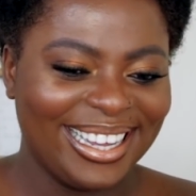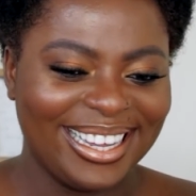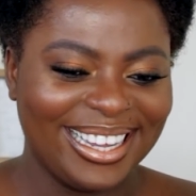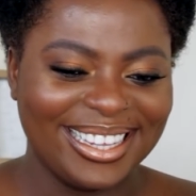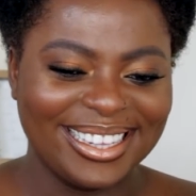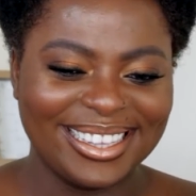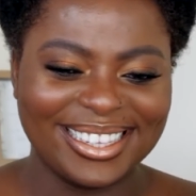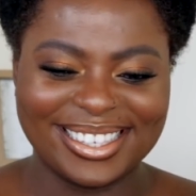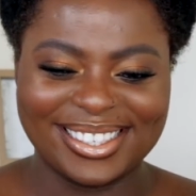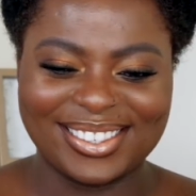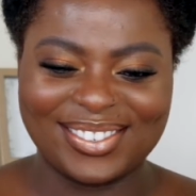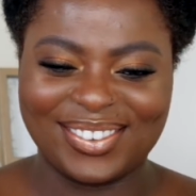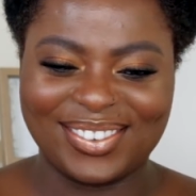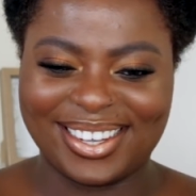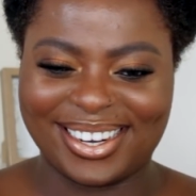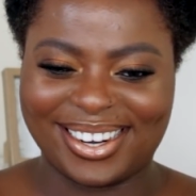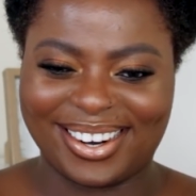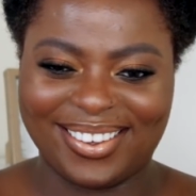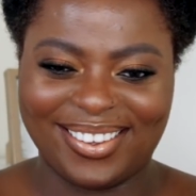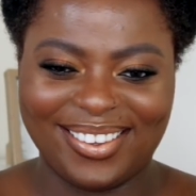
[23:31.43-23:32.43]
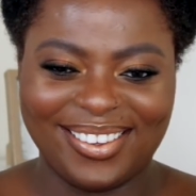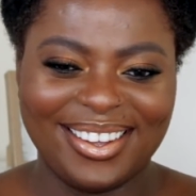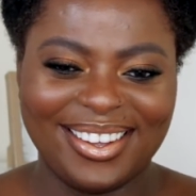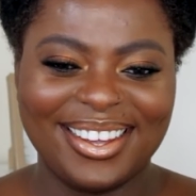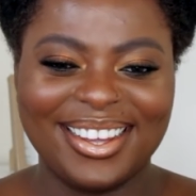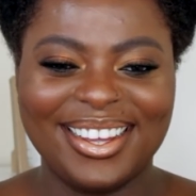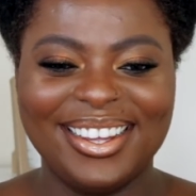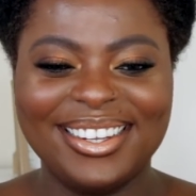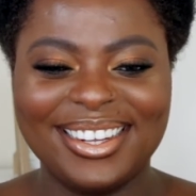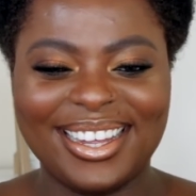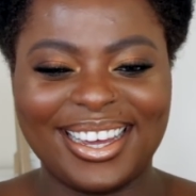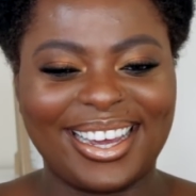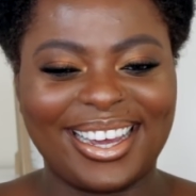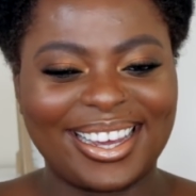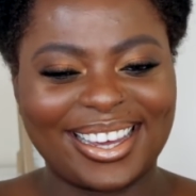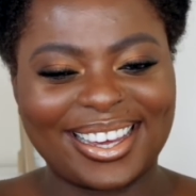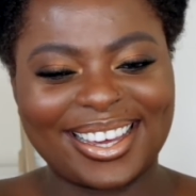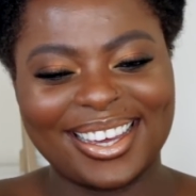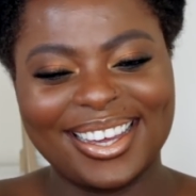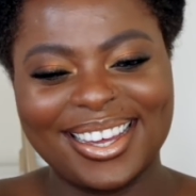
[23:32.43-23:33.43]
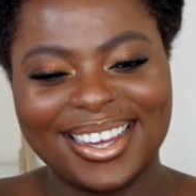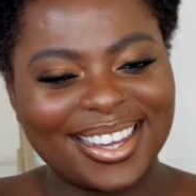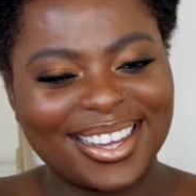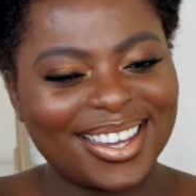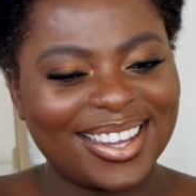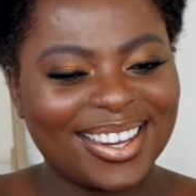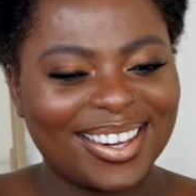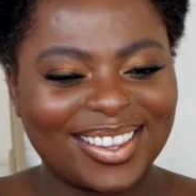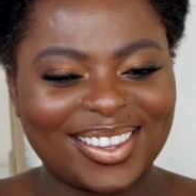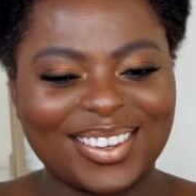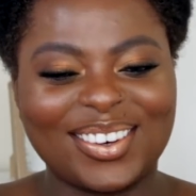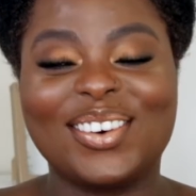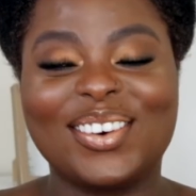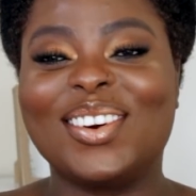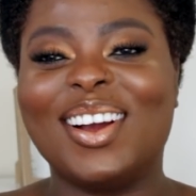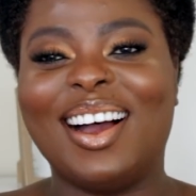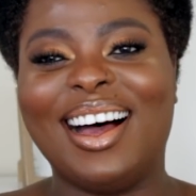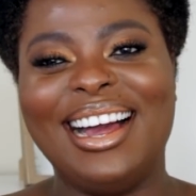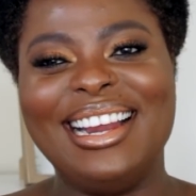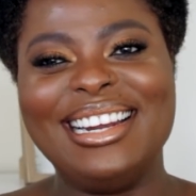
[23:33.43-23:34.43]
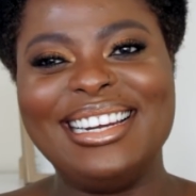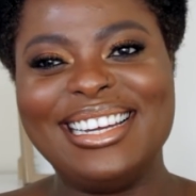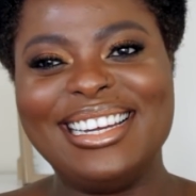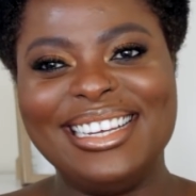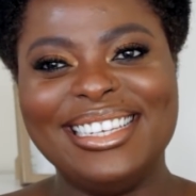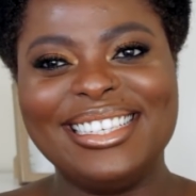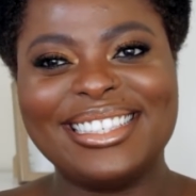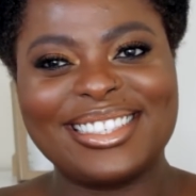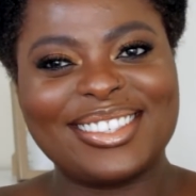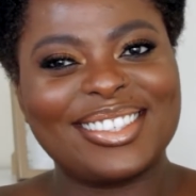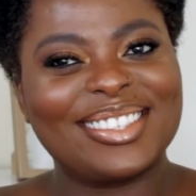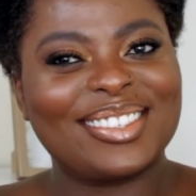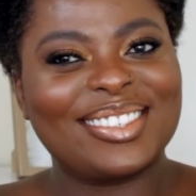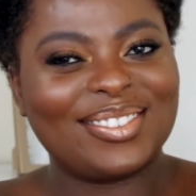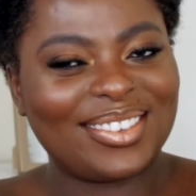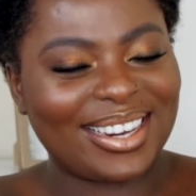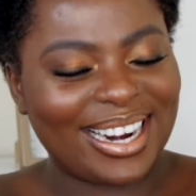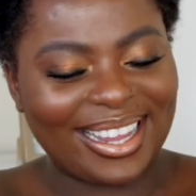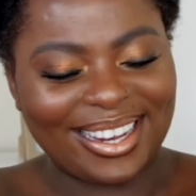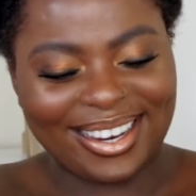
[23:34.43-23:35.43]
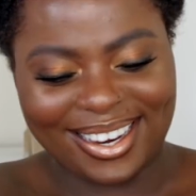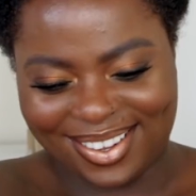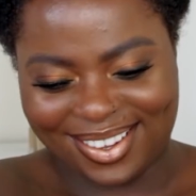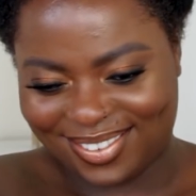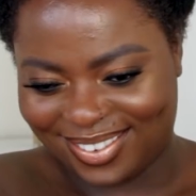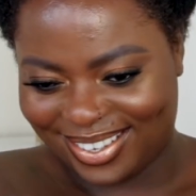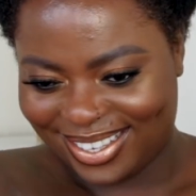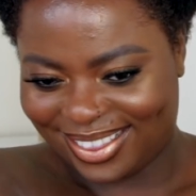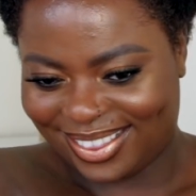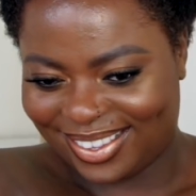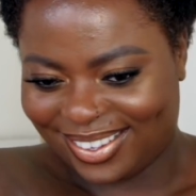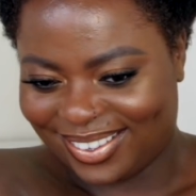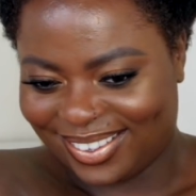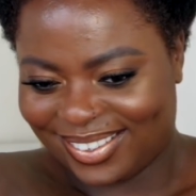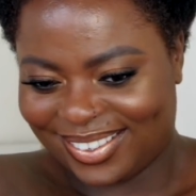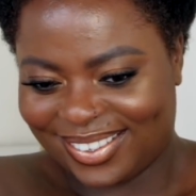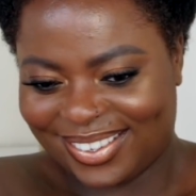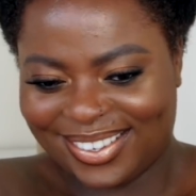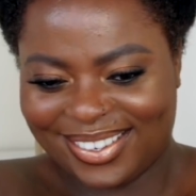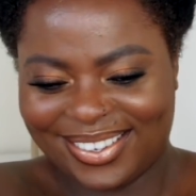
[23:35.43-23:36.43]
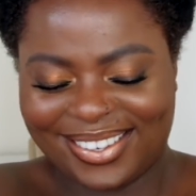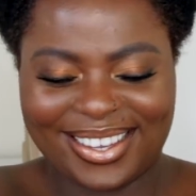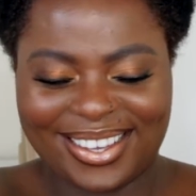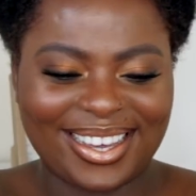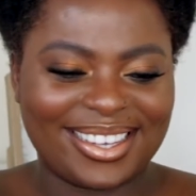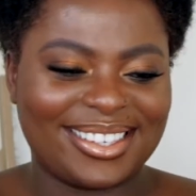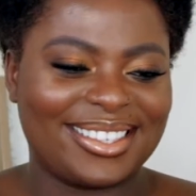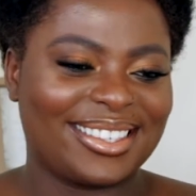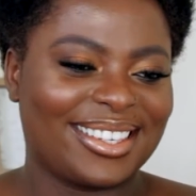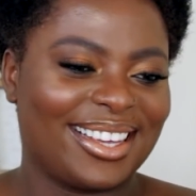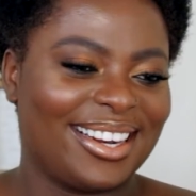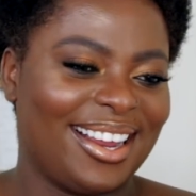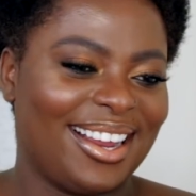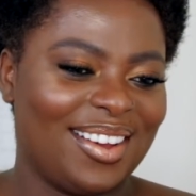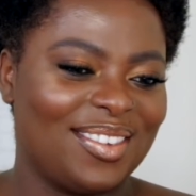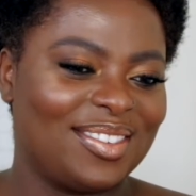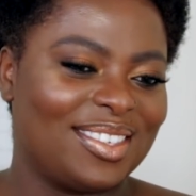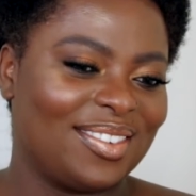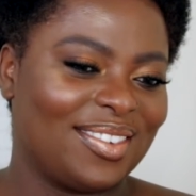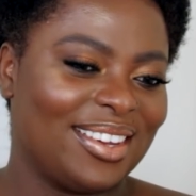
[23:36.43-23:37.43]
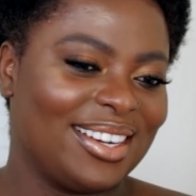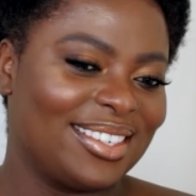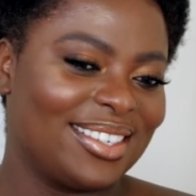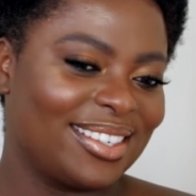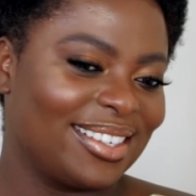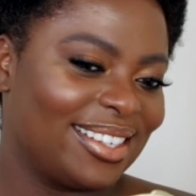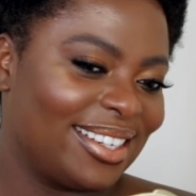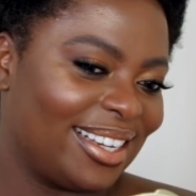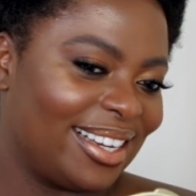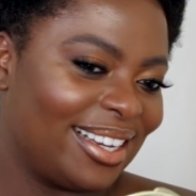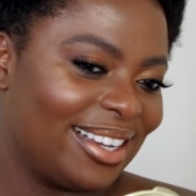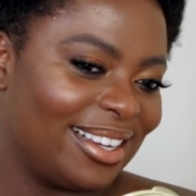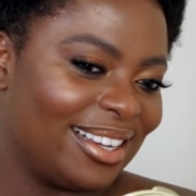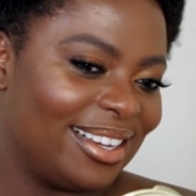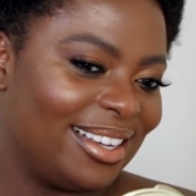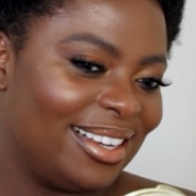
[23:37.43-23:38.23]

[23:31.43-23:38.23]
in this video. Like, the rawness. But I love it, though. I guess it's going to have to eventually.